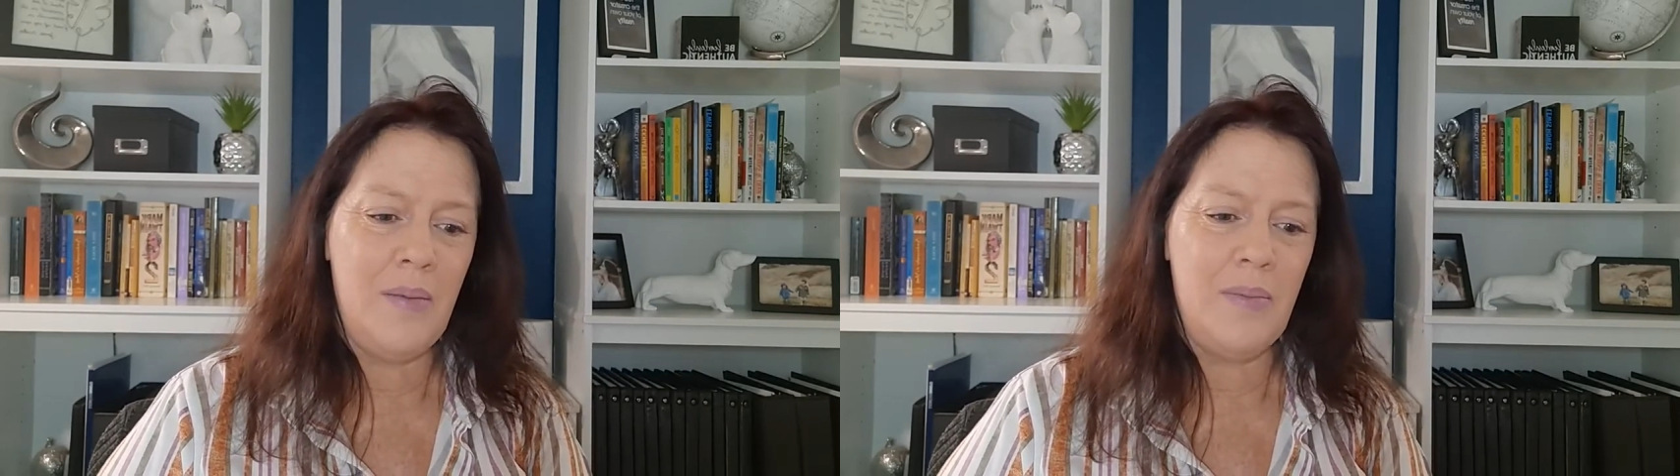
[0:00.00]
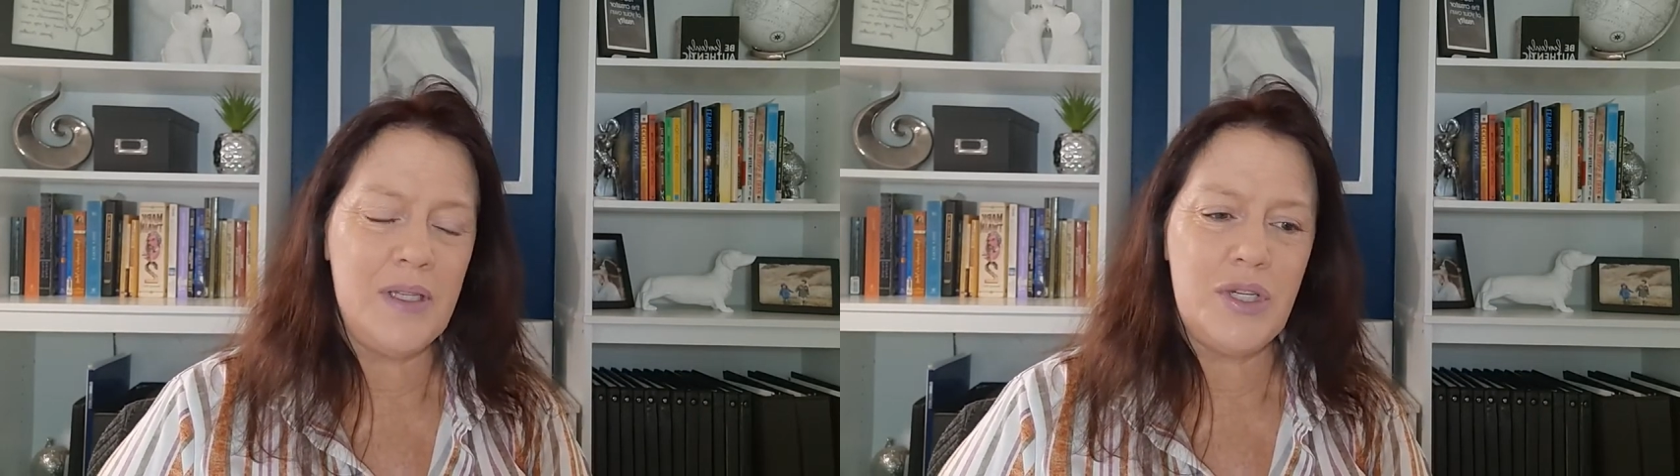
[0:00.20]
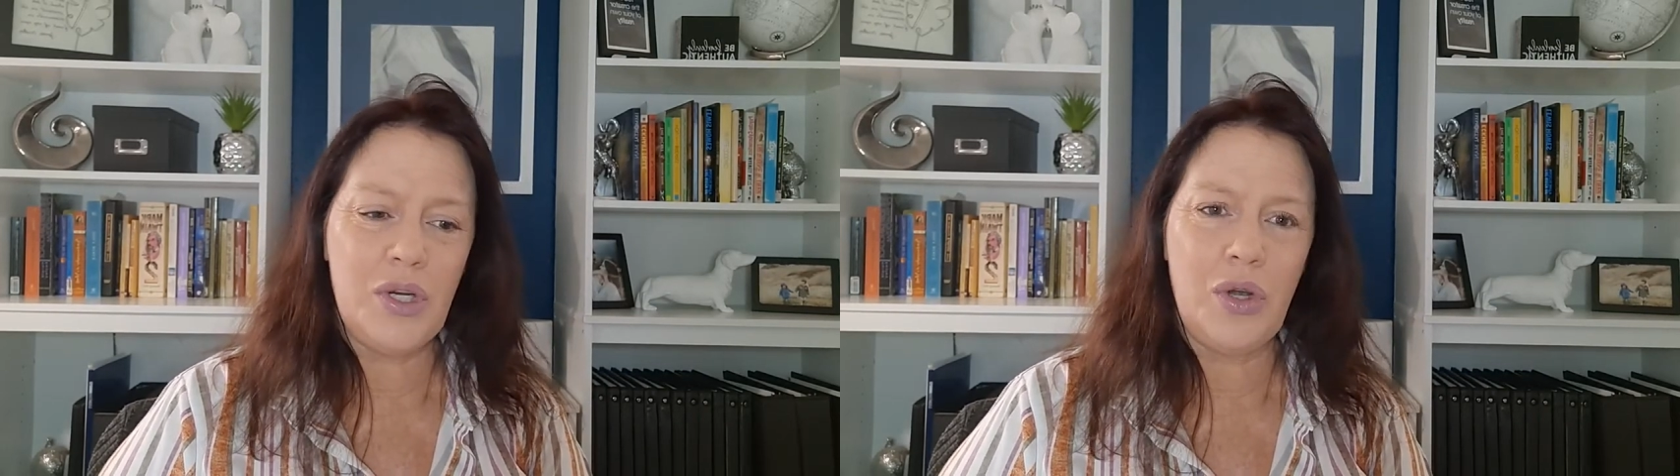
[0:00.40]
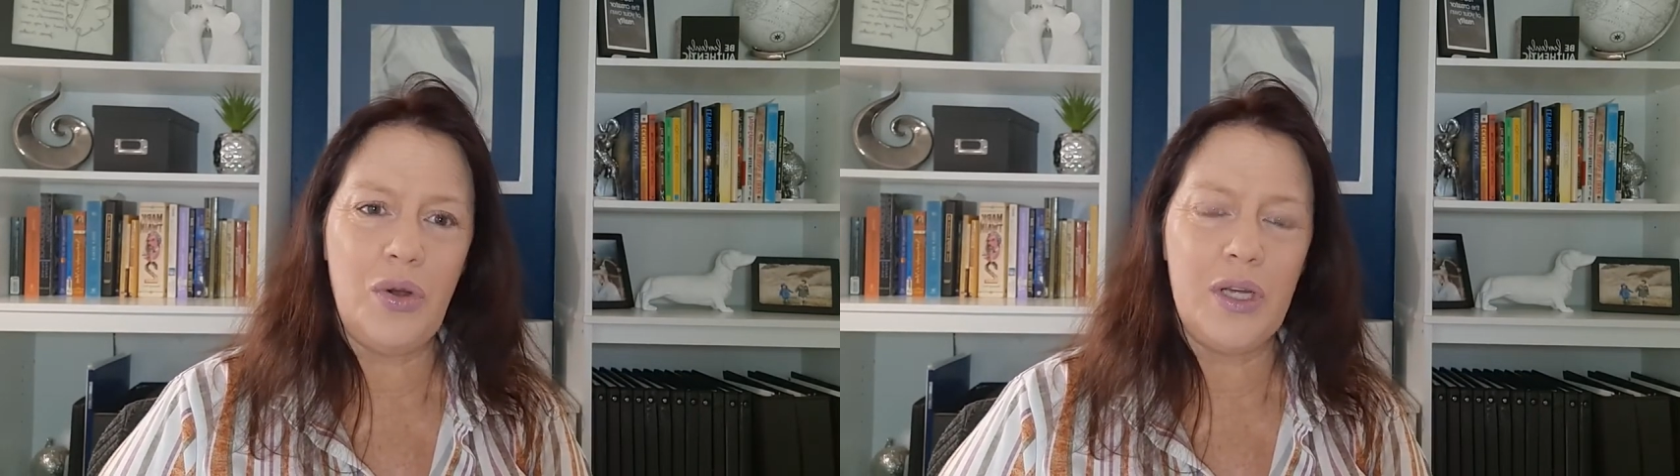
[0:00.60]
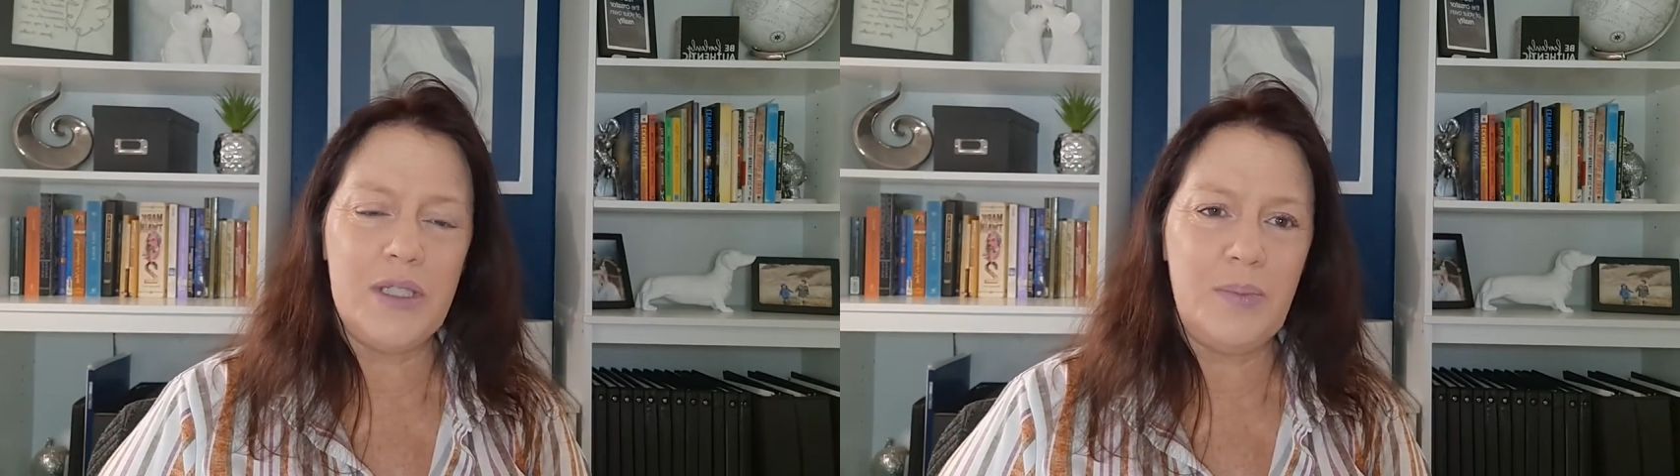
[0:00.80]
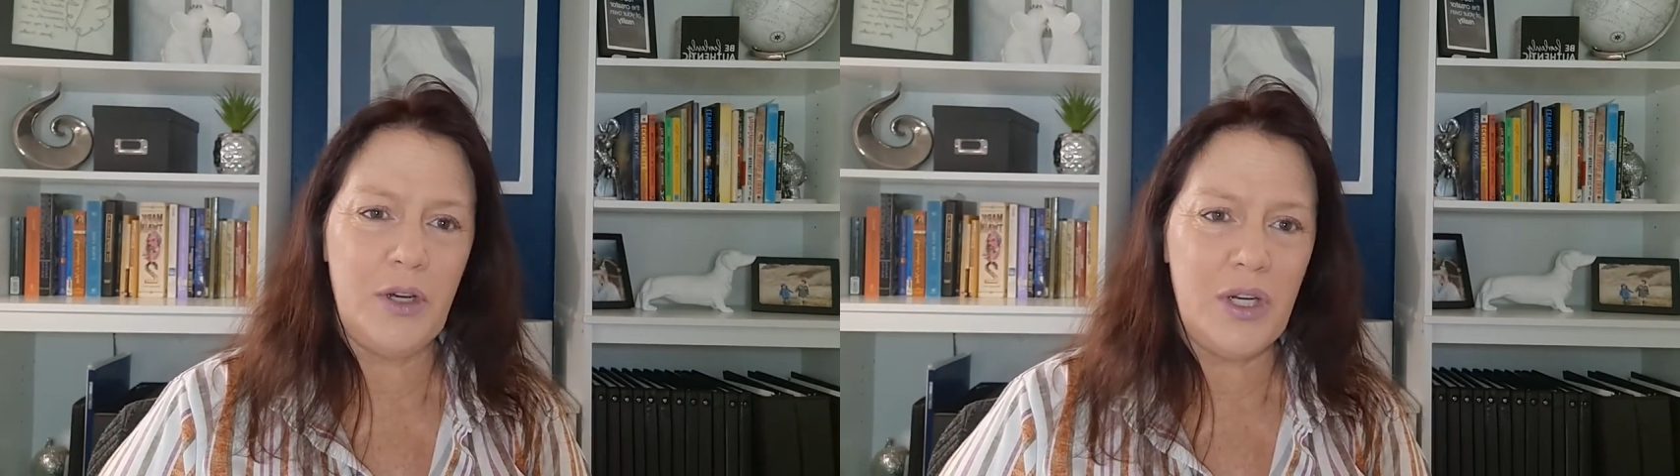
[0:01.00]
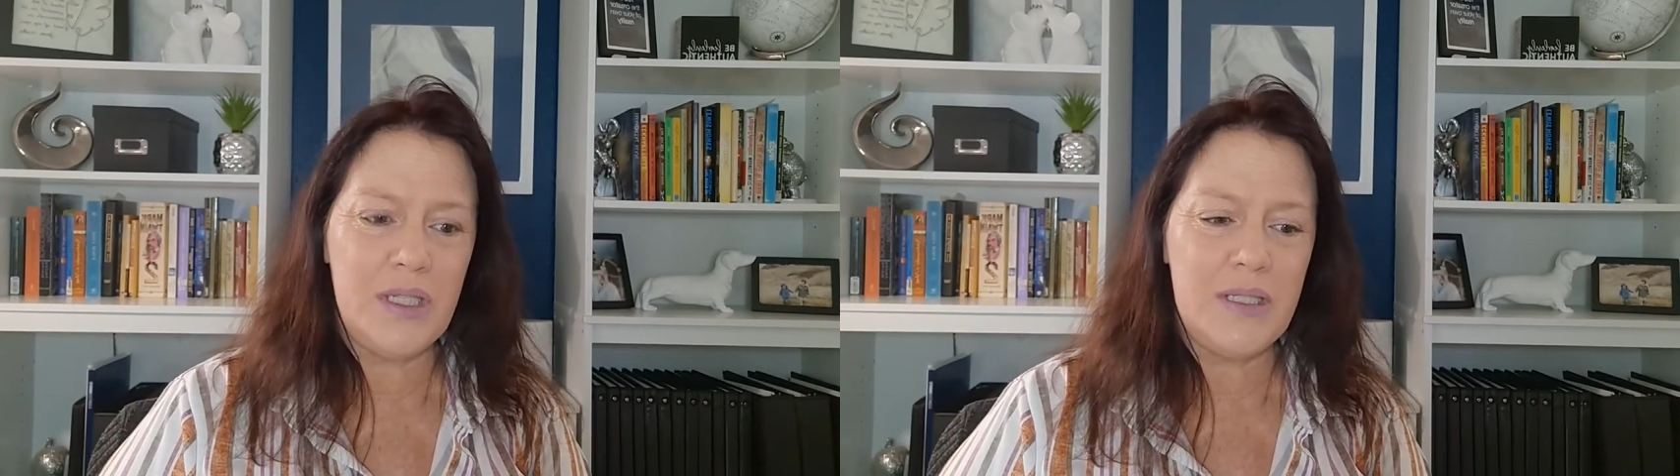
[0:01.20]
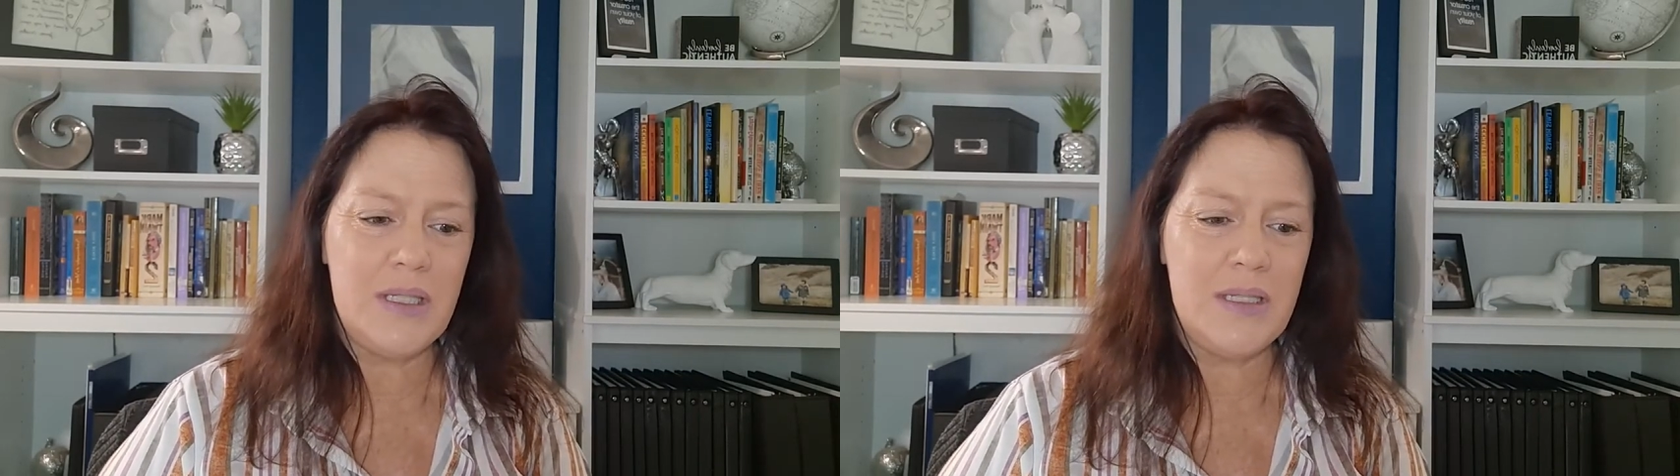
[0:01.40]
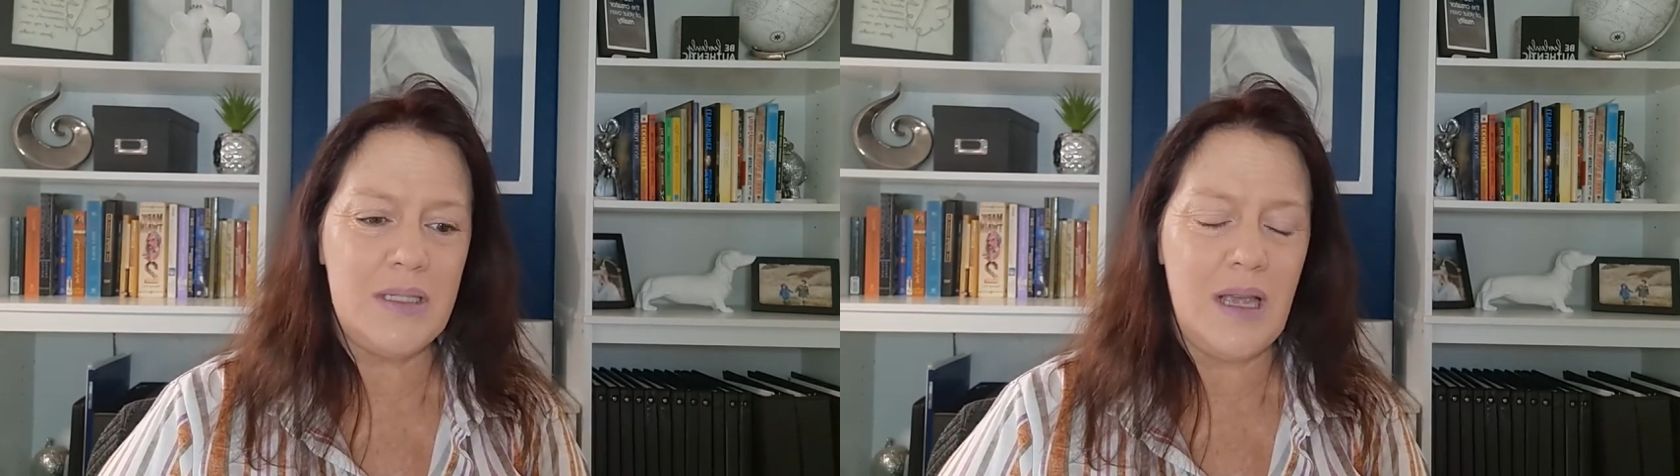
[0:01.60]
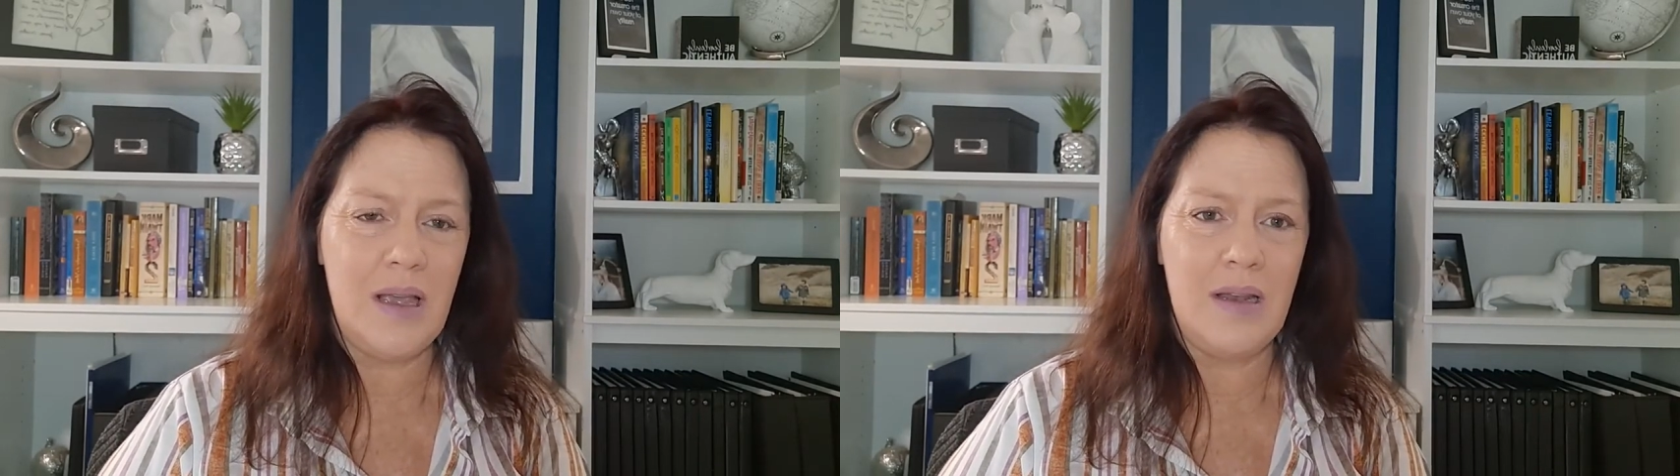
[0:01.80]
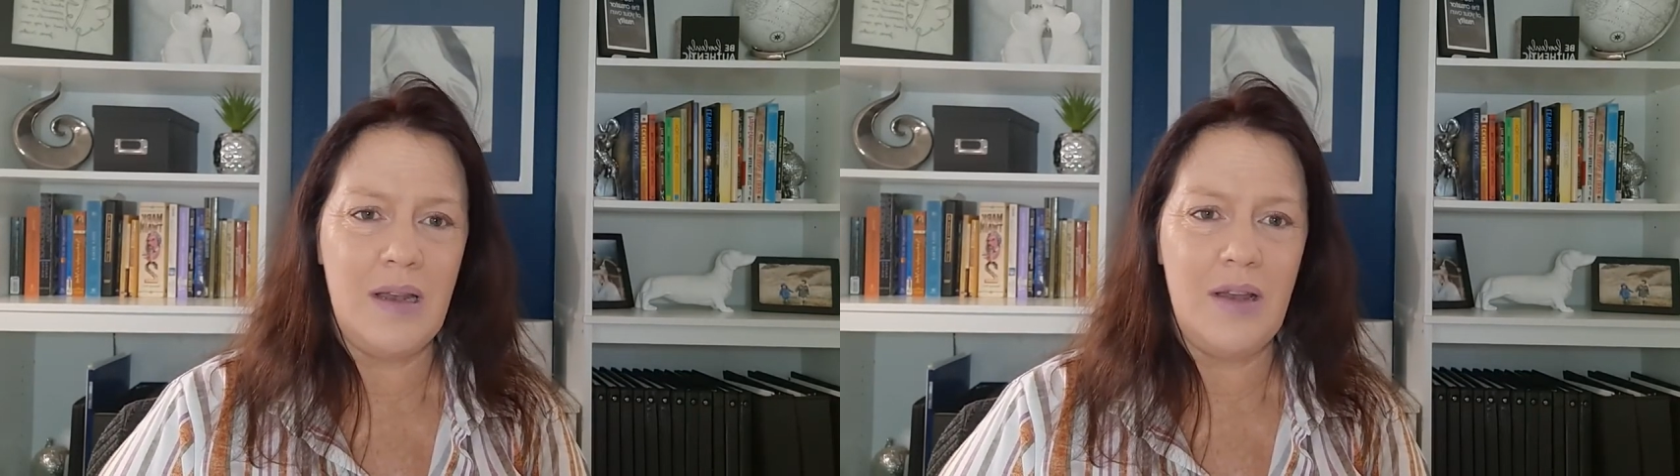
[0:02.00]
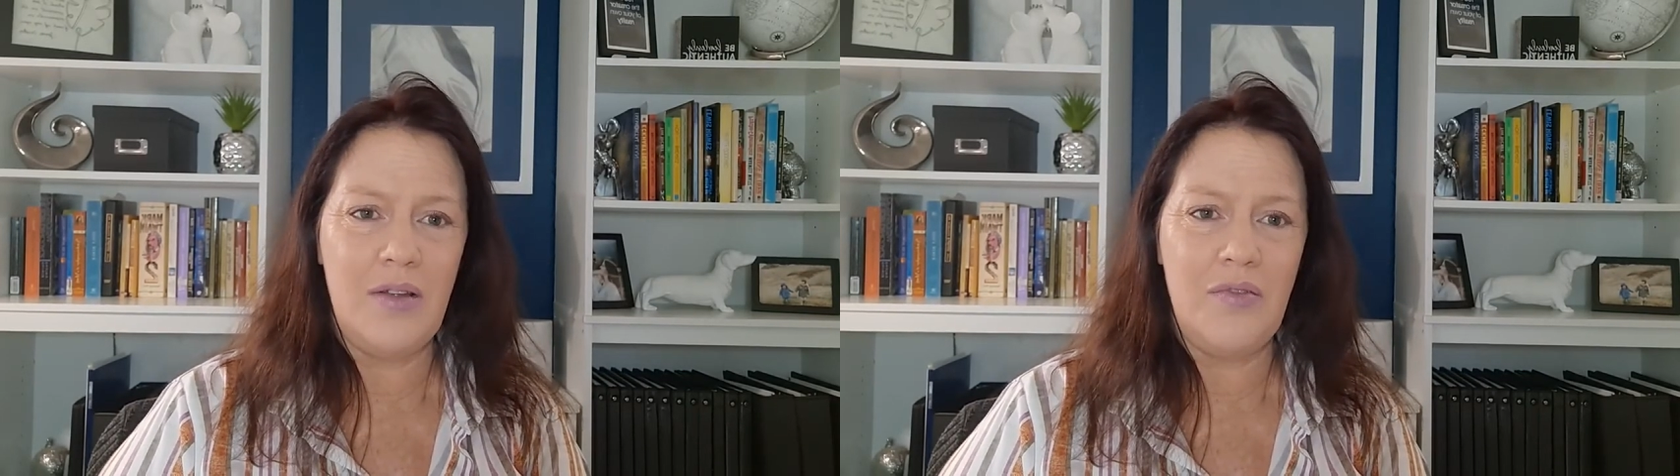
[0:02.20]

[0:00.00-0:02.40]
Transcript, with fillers: mystical experiences and